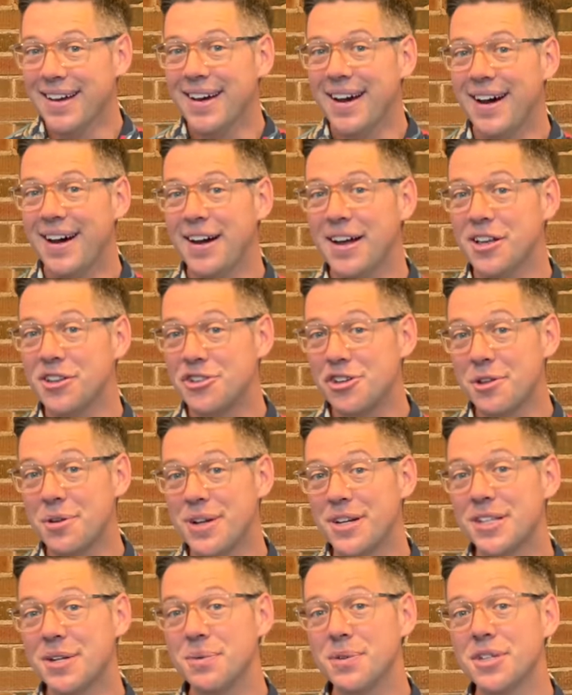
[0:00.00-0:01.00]
Uh, it's just
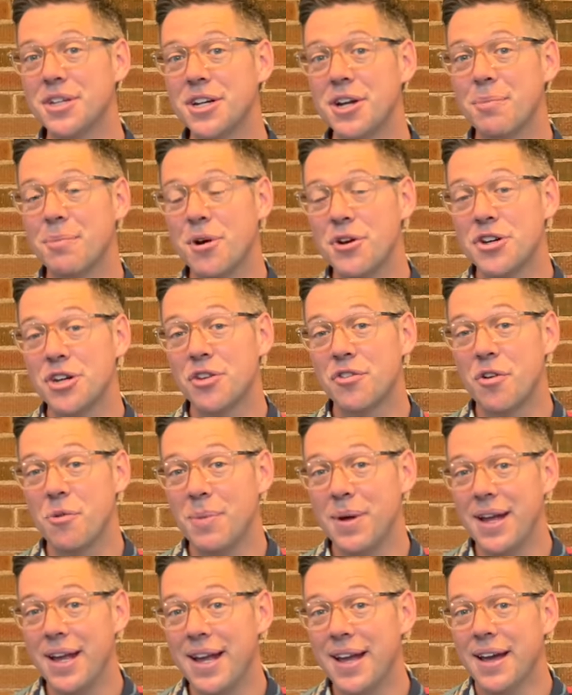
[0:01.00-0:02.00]
because it was a good purchase for
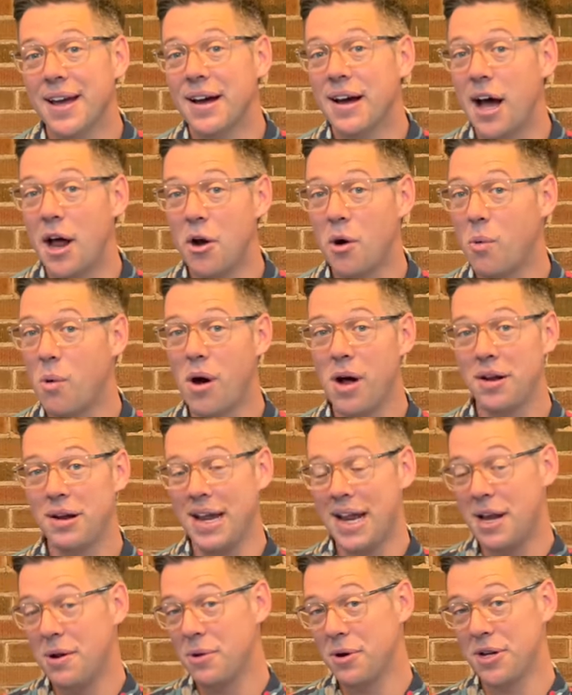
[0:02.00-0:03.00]
me. I don't want
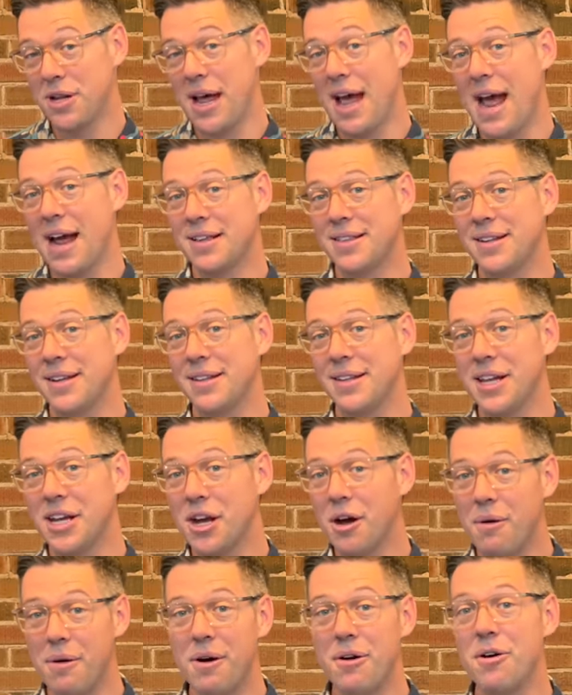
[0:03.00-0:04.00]
anyone to accidentally
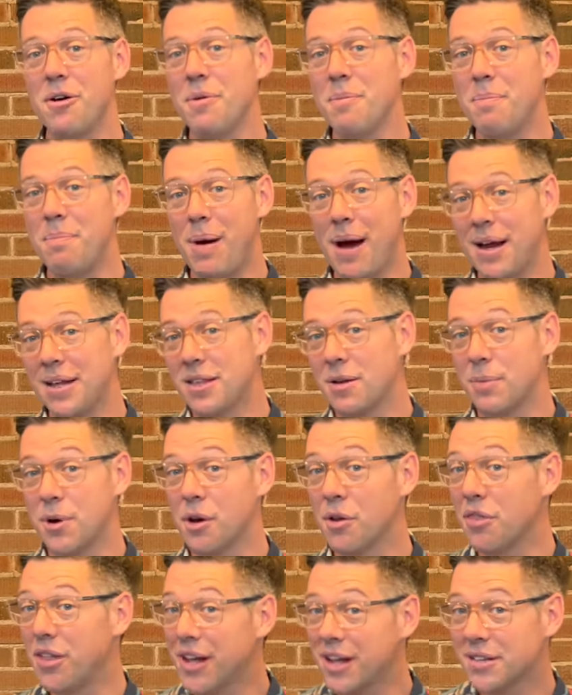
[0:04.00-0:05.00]
go out and buy something
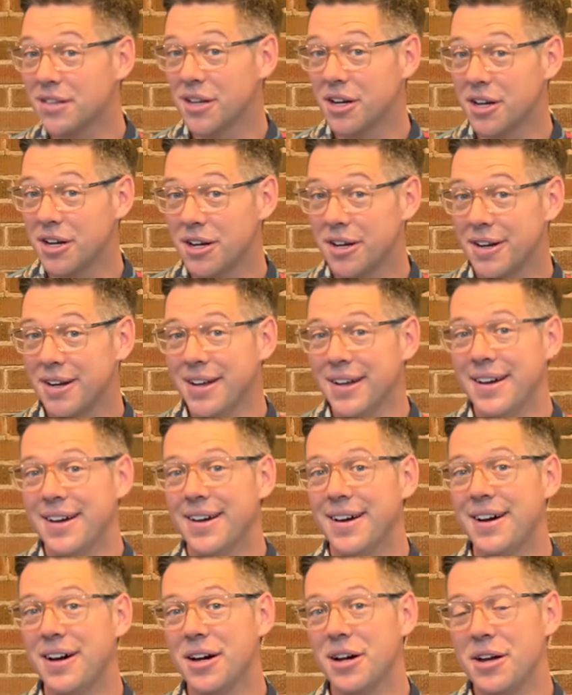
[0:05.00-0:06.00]
or think it's a good
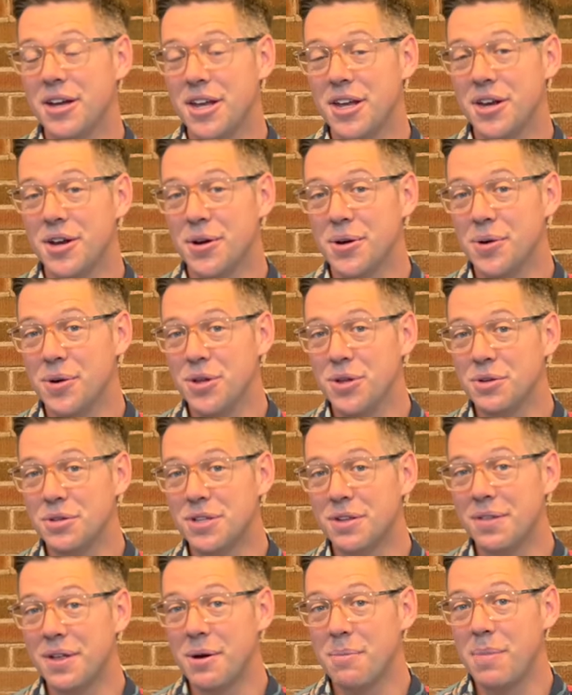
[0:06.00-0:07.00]
uh, you know
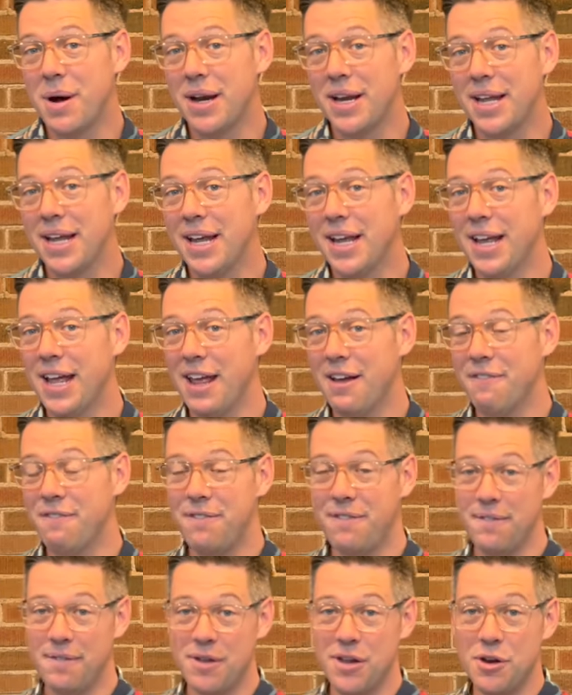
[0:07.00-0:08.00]
use of their money if
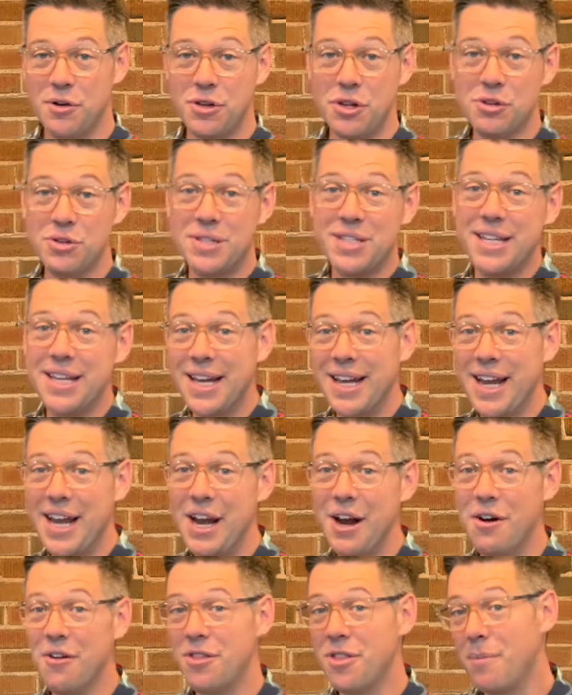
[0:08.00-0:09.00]
you know you see it
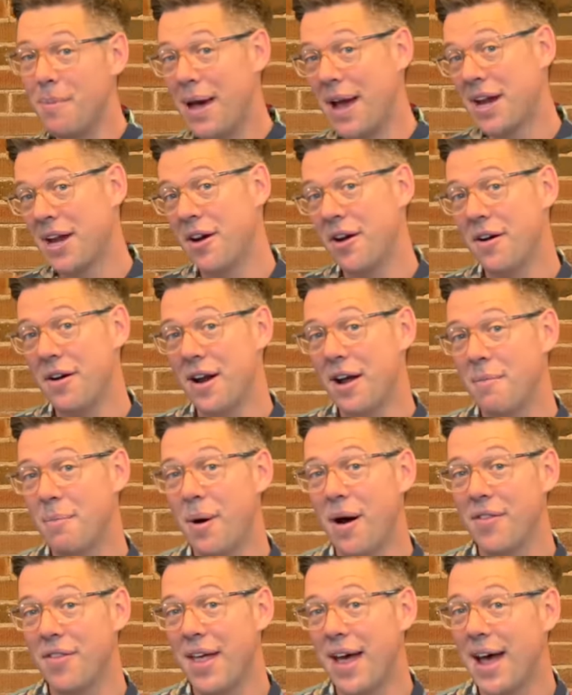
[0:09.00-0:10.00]
here in the backyard and I
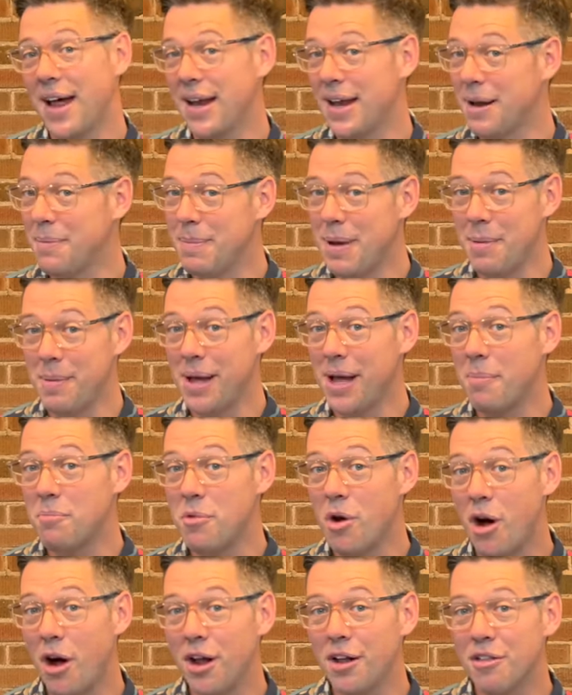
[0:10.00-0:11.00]
bought that and maybe I'm
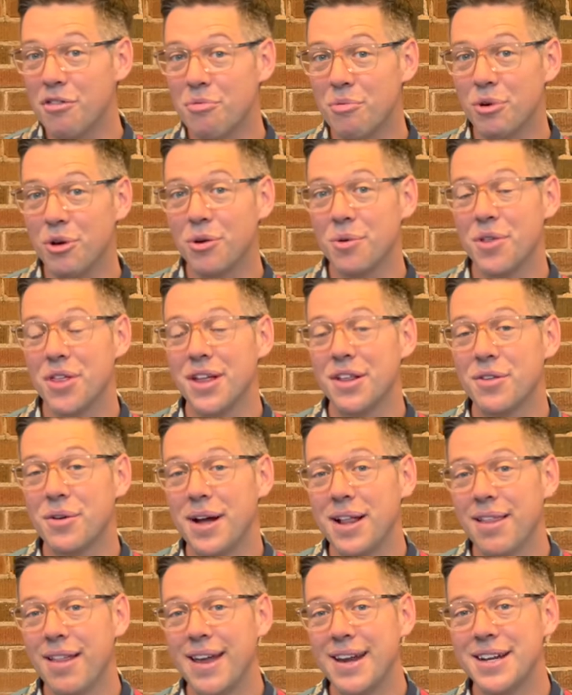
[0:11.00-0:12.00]
not thrilled with it. So
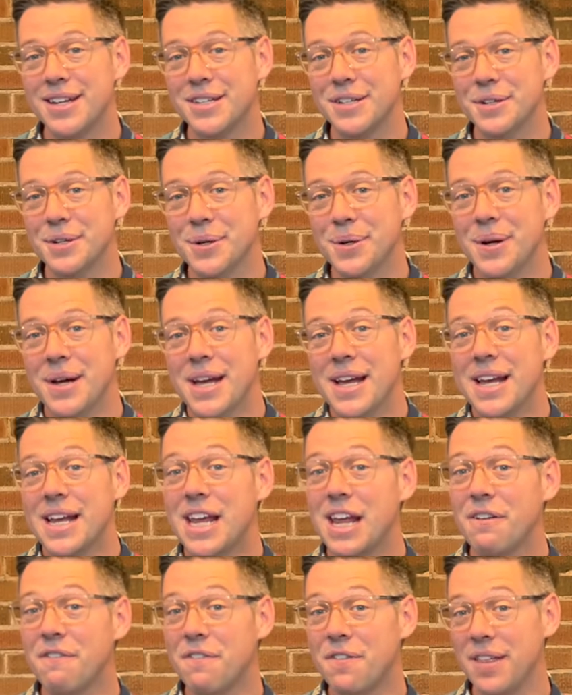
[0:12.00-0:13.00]
I like to
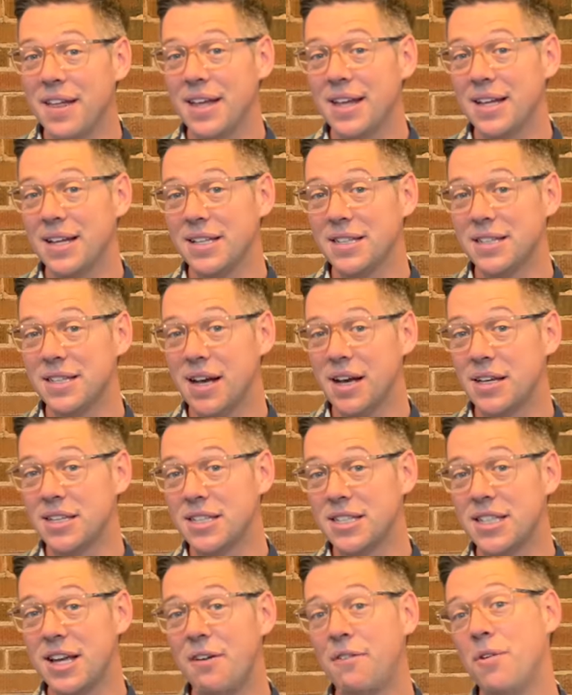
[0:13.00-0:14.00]
give things uh,
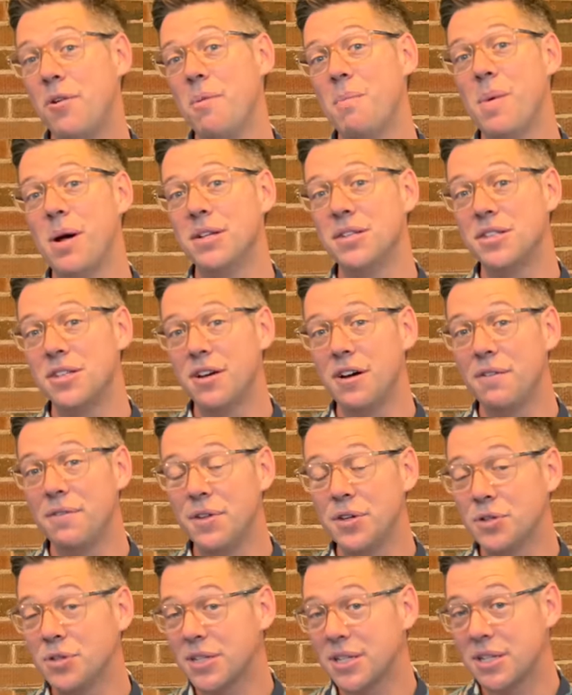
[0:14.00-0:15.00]
several months of
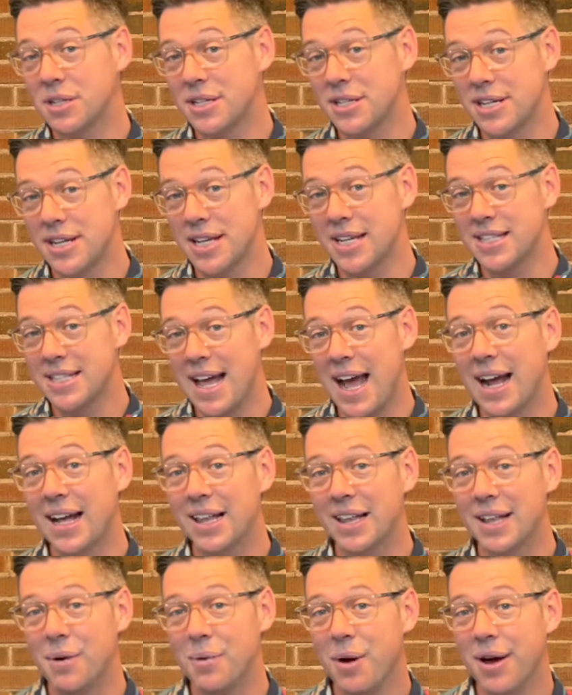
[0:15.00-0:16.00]
uses exactly
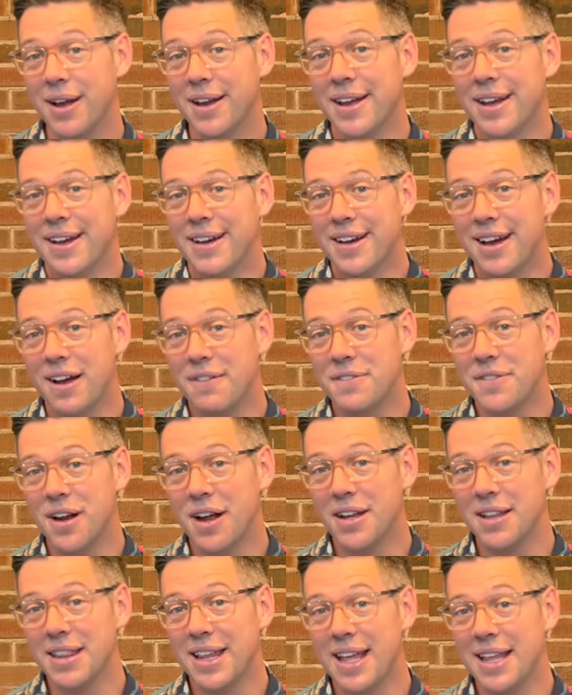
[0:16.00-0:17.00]
exactly what I've
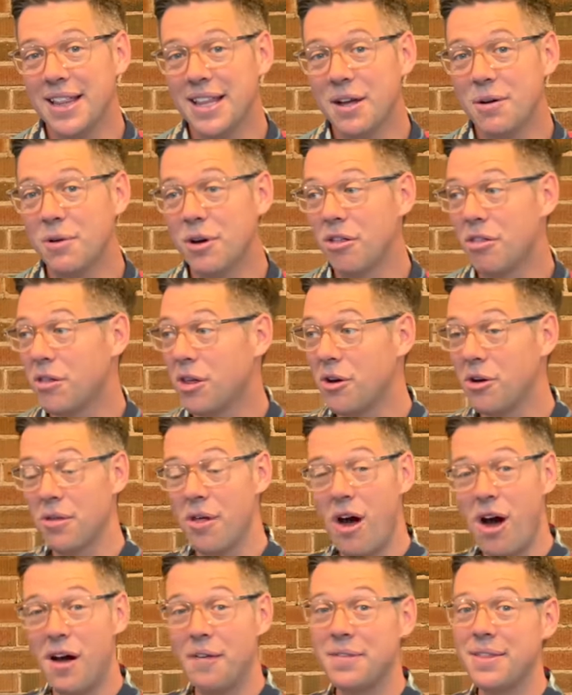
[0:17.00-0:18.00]
done lately with, you know,
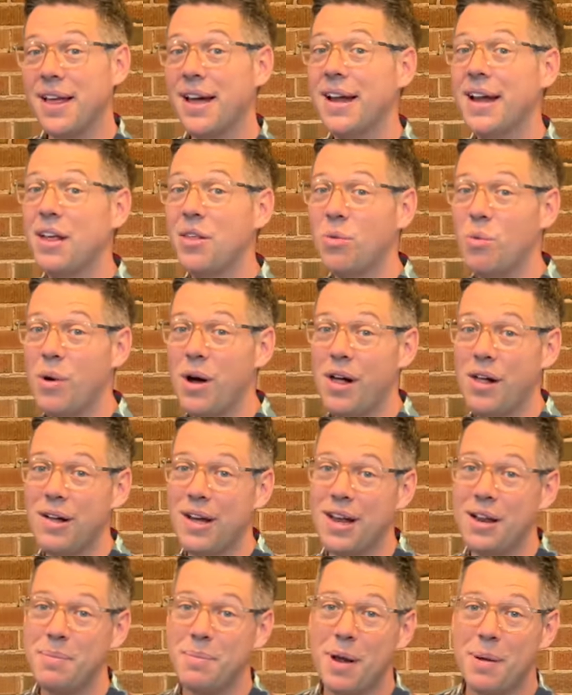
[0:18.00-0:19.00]
offset as well
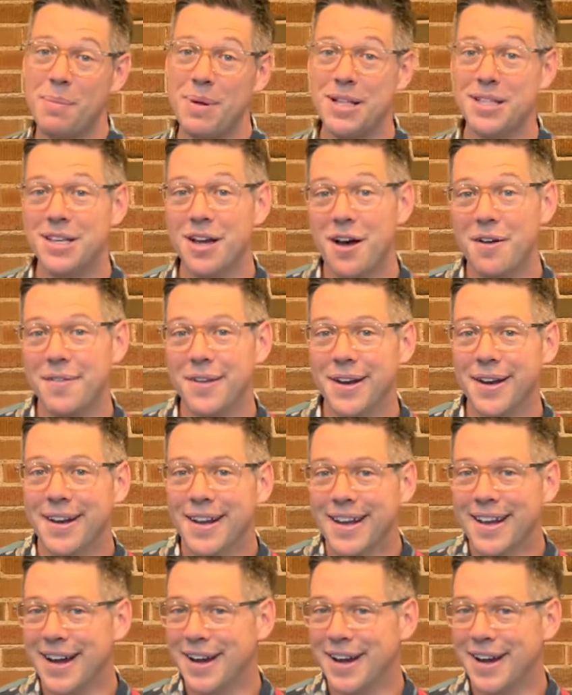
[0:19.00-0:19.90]
and my pizza oven.